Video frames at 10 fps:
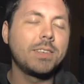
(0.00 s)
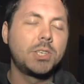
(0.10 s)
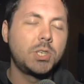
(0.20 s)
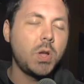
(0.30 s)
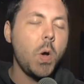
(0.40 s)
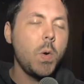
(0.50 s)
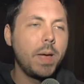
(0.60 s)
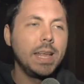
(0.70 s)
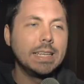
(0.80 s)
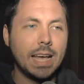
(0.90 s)
so
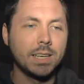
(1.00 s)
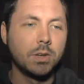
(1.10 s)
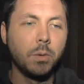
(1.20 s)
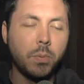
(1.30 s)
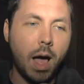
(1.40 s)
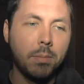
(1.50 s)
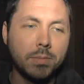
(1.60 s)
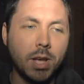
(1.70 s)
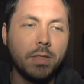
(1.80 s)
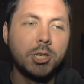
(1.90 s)
many technical
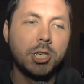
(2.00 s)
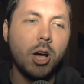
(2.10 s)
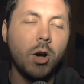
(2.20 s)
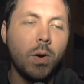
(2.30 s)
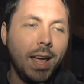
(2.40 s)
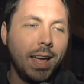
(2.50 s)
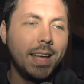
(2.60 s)
problems on the show.